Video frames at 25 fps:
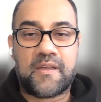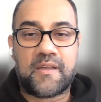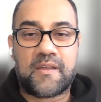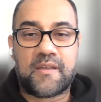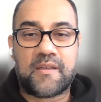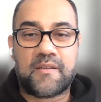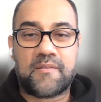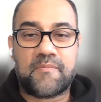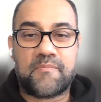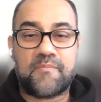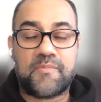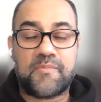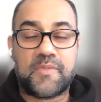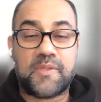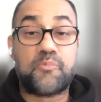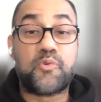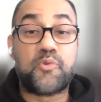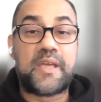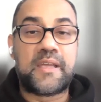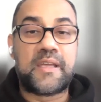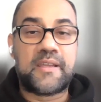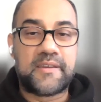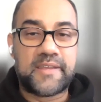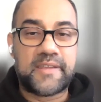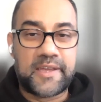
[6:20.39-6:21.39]
um, the
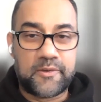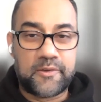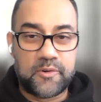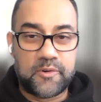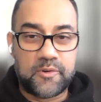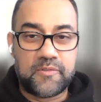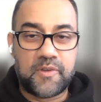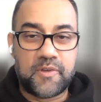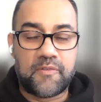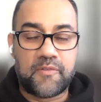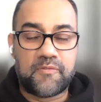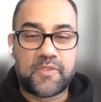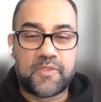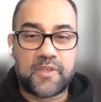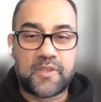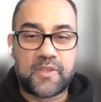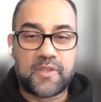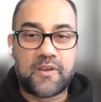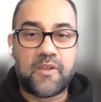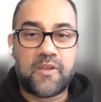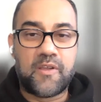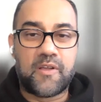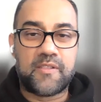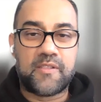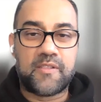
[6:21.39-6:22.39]
breakdown of the
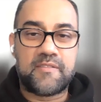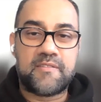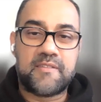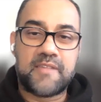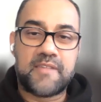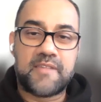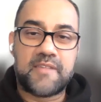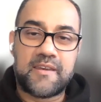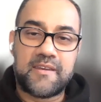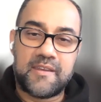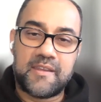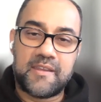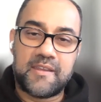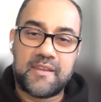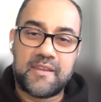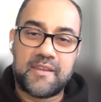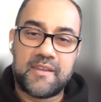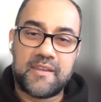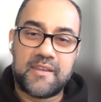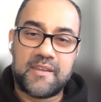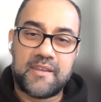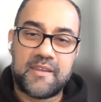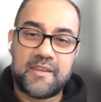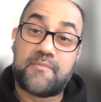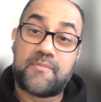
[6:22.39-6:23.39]
clots, and
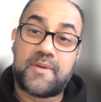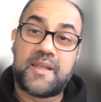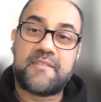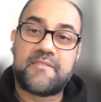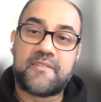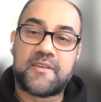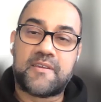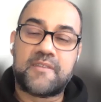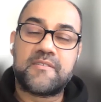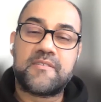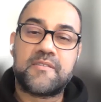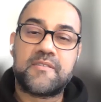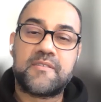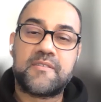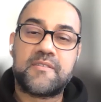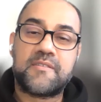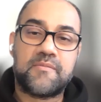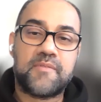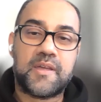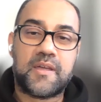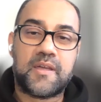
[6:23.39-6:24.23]
it was unpleasant,